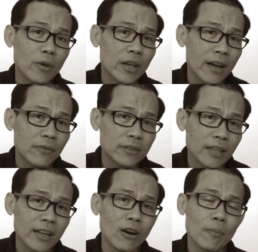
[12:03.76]
We have
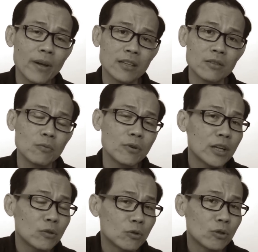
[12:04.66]
done our best.
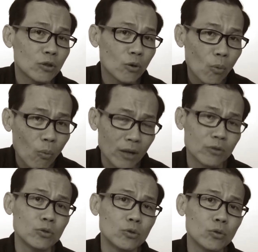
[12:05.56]
We need to know
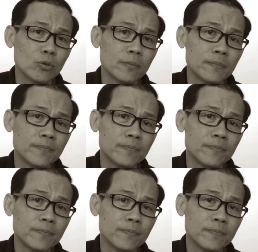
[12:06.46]
what to do.